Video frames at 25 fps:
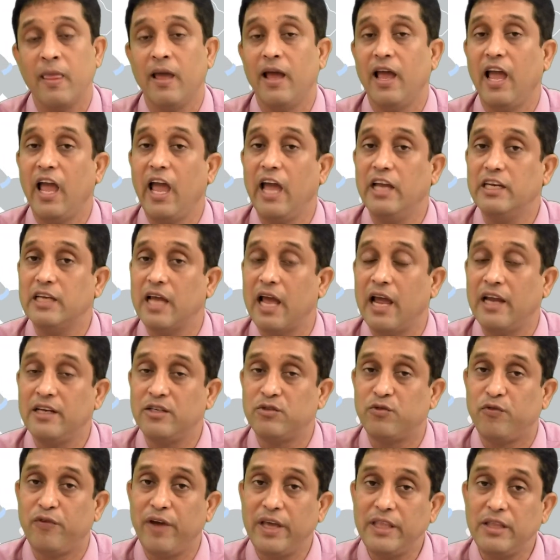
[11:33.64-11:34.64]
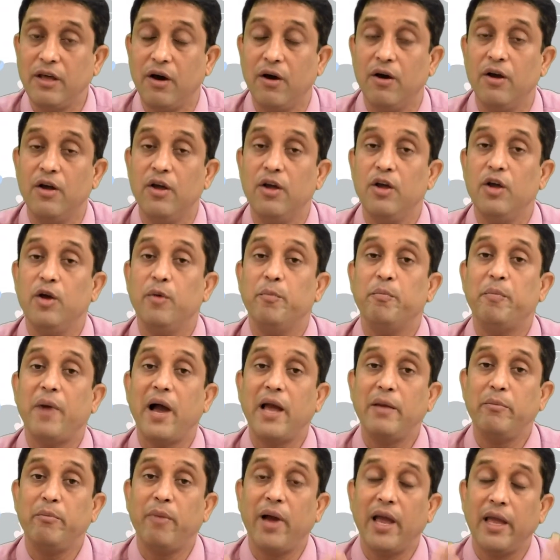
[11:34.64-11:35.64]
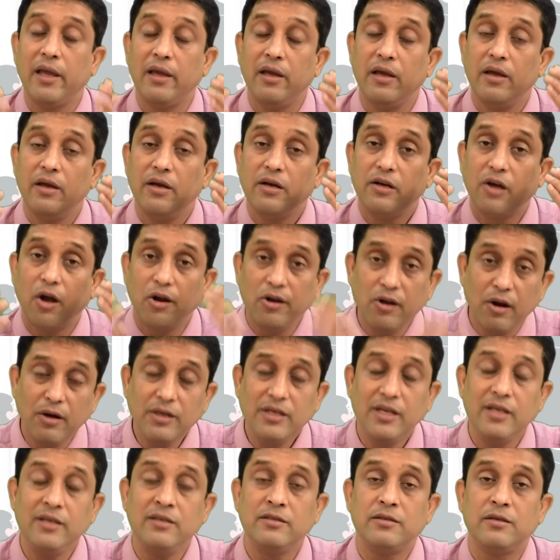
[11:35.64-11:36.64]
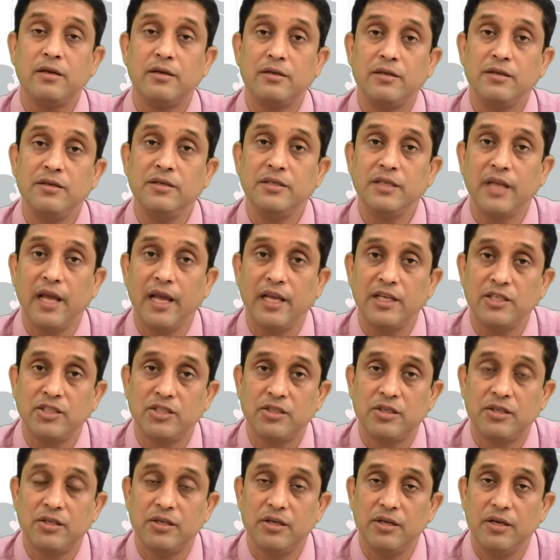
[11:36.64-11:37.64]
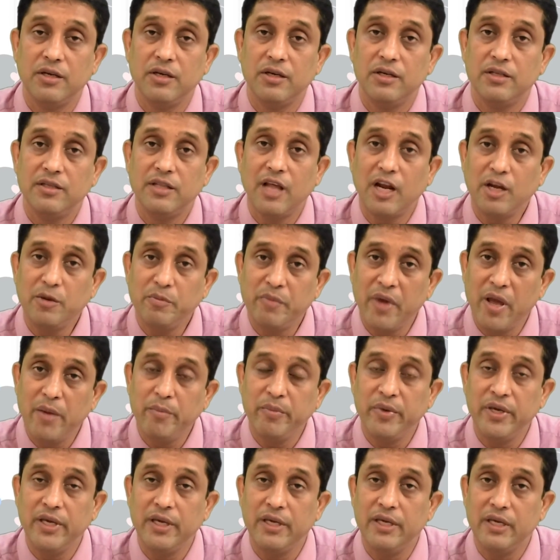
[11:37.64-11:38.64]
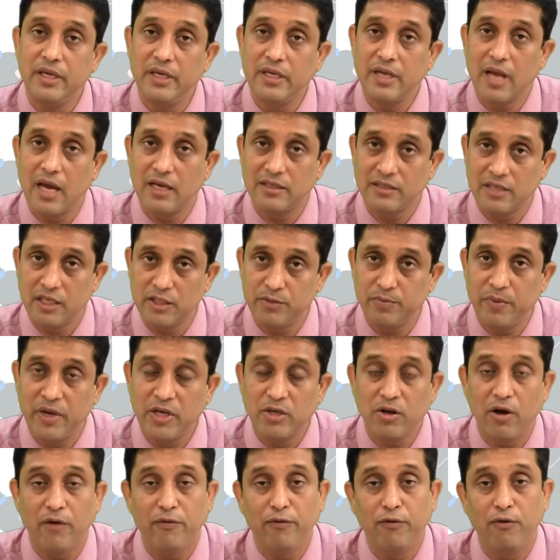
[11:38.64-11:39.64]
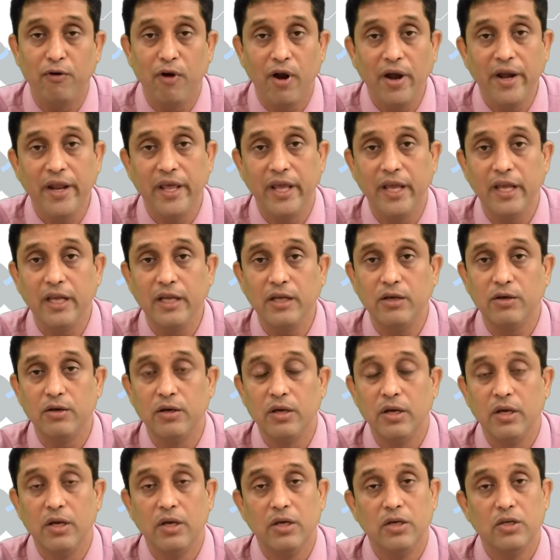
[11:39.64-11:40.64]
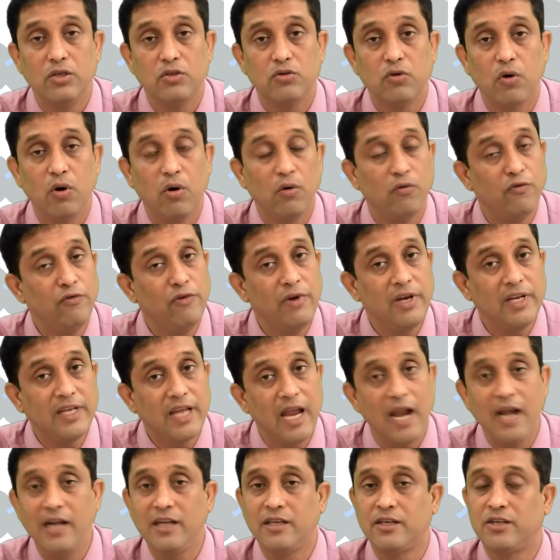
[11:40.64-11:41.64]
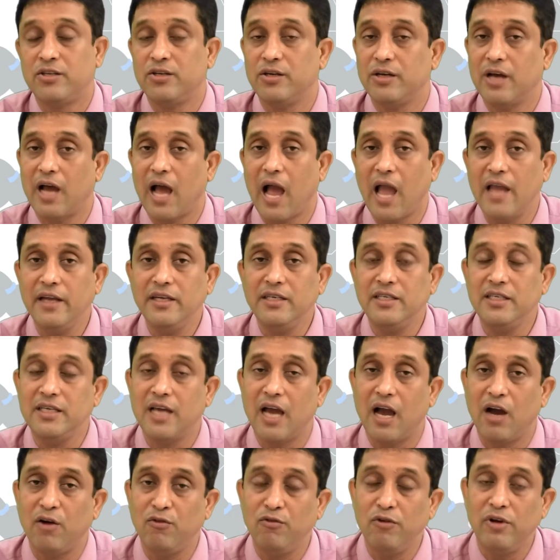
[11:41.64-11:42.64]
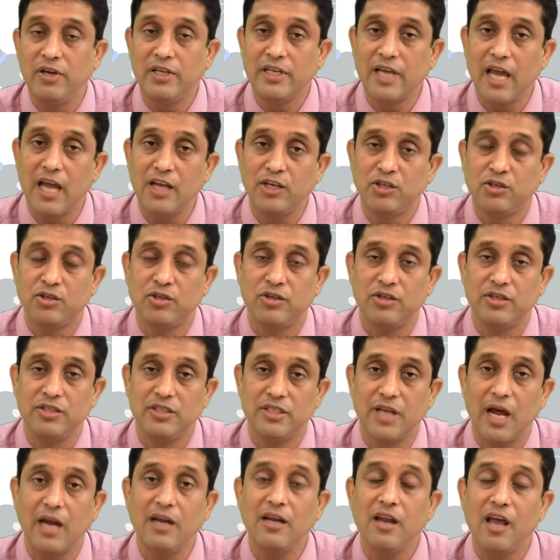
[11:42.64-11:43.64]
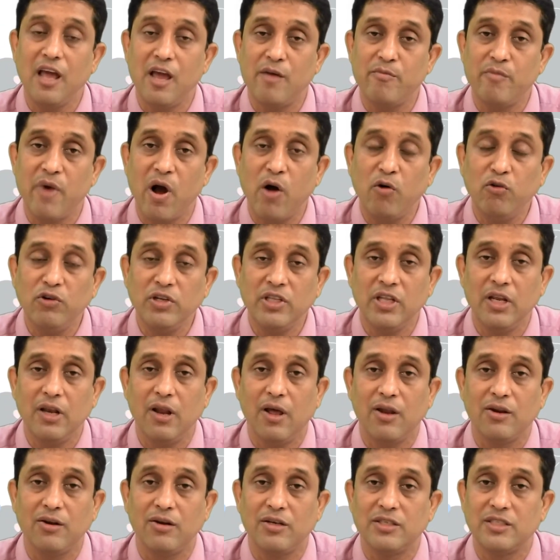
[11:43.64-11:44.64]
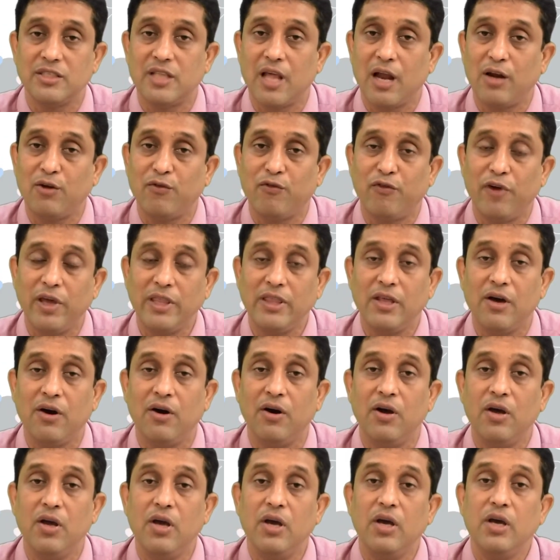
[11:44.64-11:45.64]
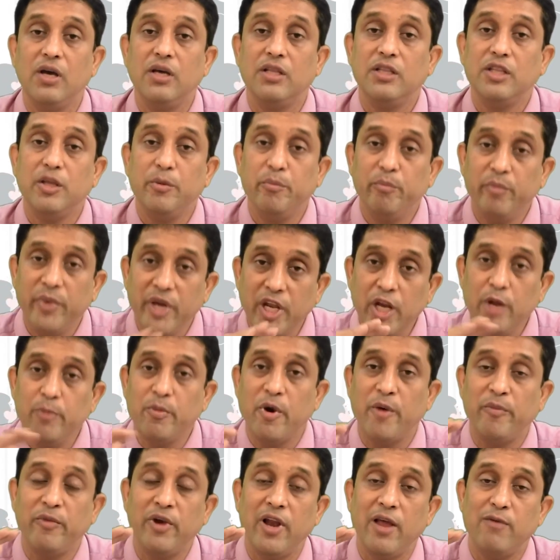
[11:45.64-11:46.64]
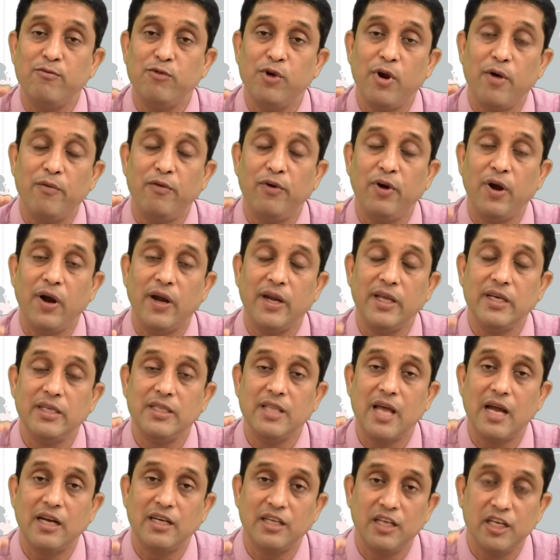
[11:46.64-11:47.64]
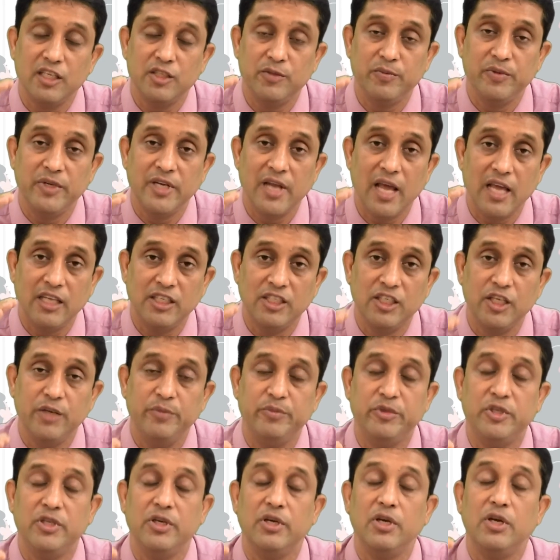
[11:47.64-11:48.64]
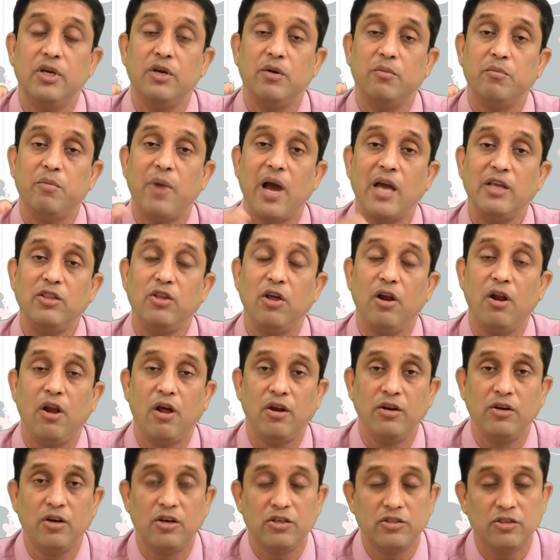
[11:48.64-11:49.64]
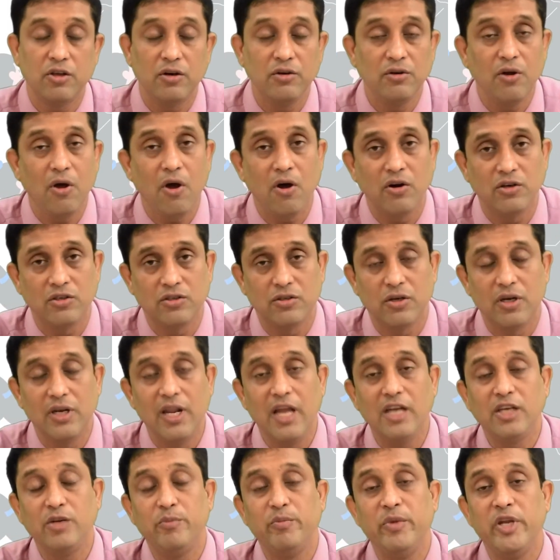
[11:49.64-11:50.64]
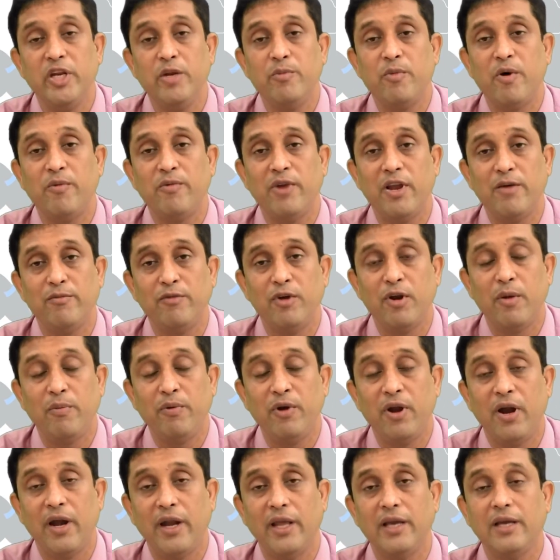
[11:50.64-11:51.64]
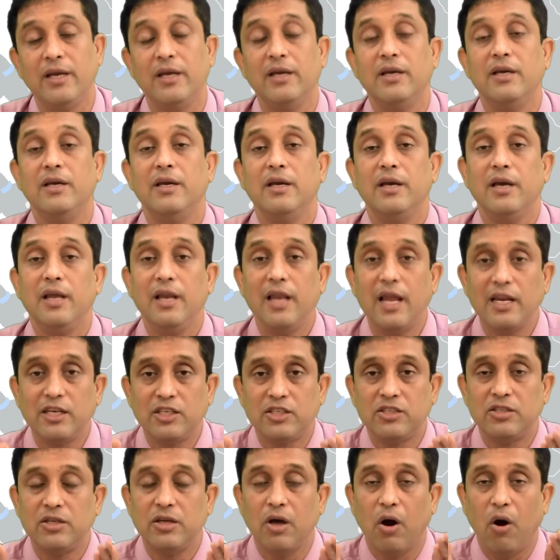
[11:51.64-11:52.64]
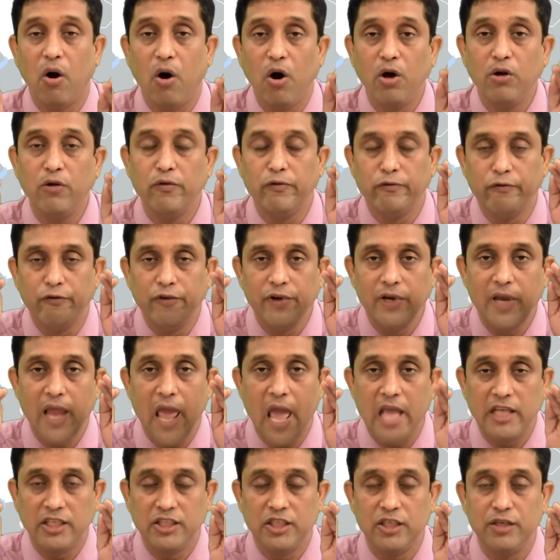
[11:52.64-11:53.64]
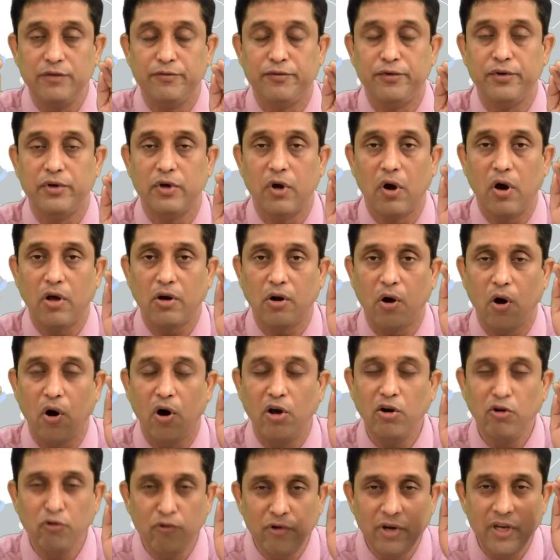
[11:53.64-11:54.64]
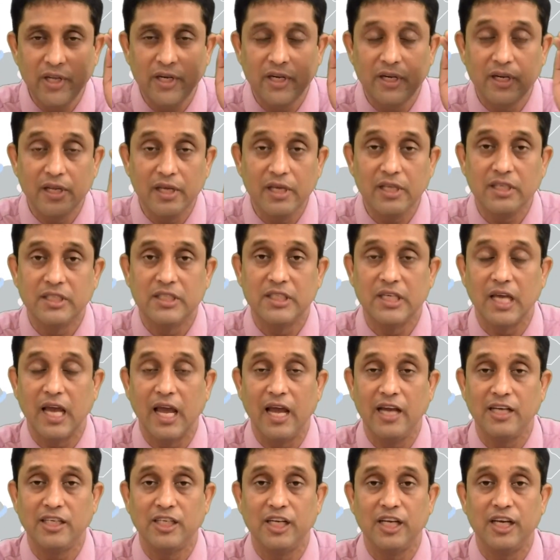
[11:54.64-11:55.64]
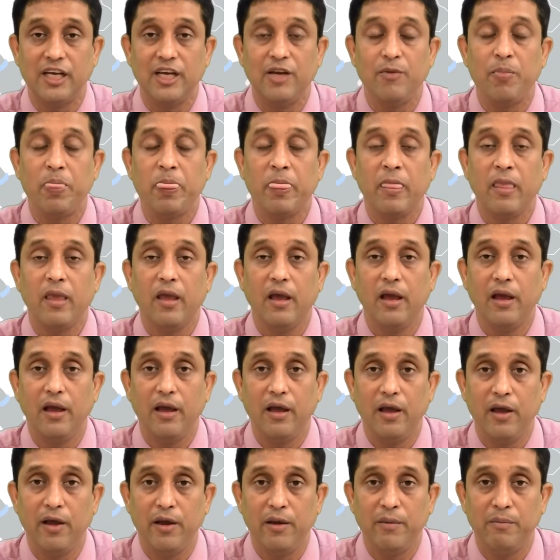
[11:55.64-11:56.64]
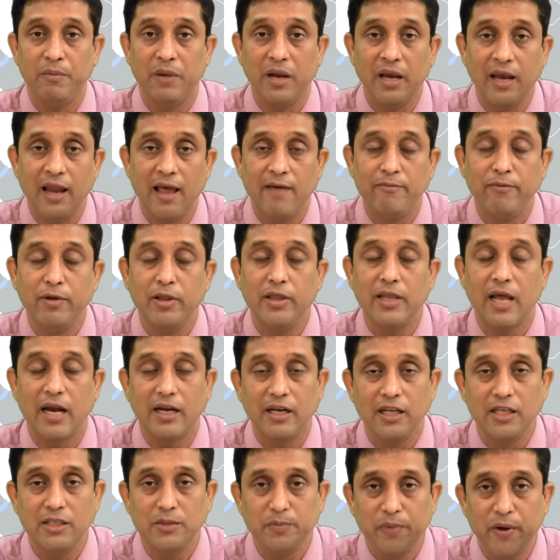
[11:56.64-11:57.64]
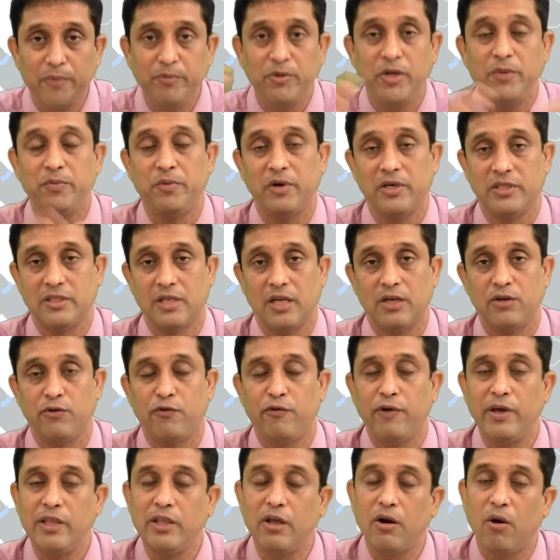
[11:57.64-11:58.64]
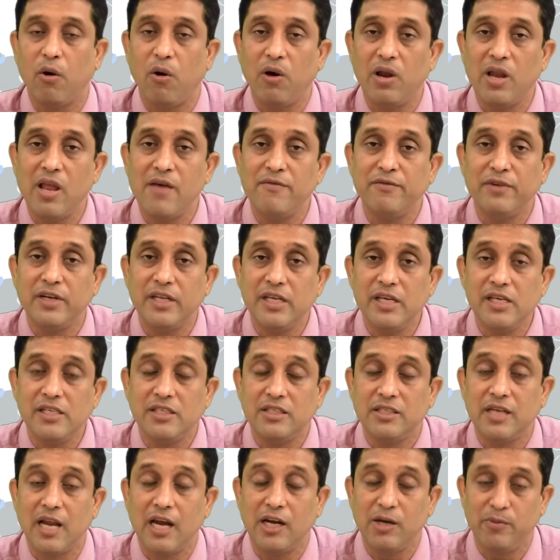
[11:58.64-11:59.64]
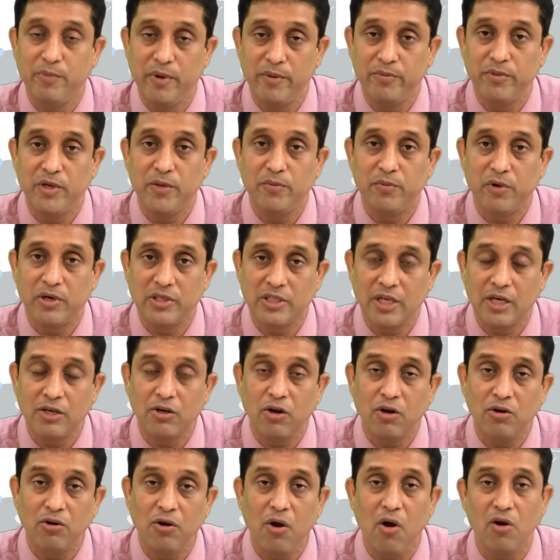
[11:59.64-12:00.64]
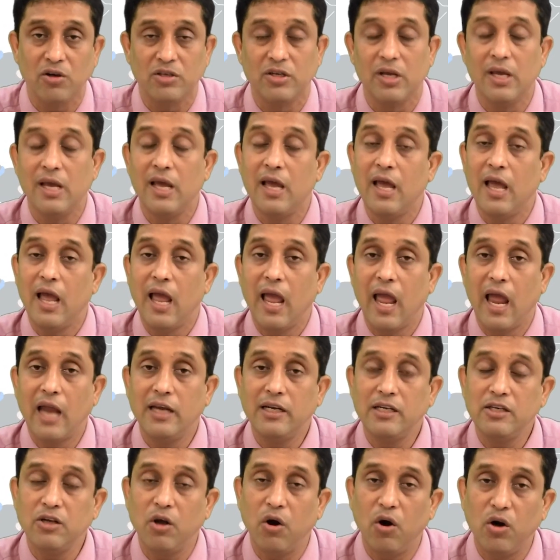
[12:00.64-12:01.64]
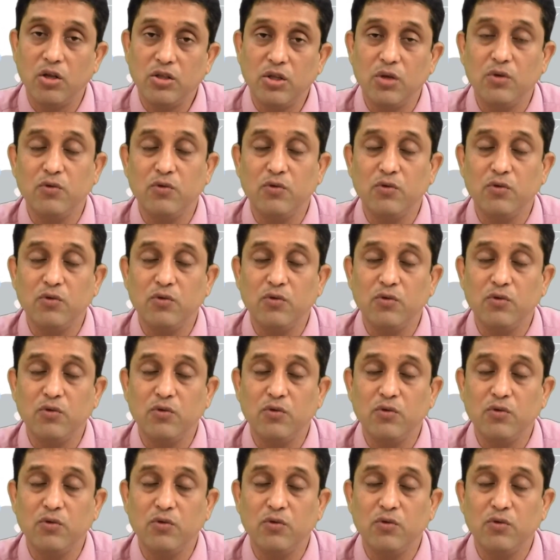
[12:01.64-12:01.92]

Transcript: and whether by conducting certain tests that may be in assessment of learning. So, we will get idea, we will get data about the learners, that whether the minimum level of learning that has been achieved by the learners or not. Let minimum level of learning, let all will achieve or all will reach at a level that is 50%, whether all have reached at 50% or not. And in other